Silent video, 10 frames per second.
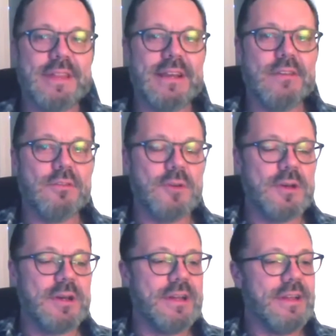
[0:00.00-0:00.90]
thanks
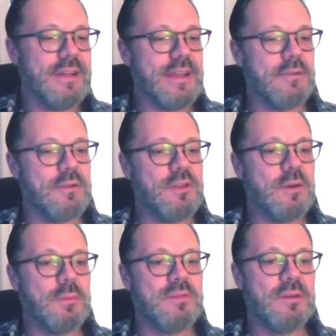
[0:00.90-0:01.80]
for giving us
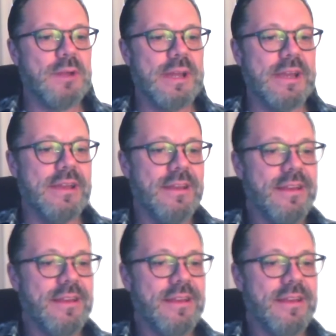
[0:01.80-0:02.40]
the opportunity.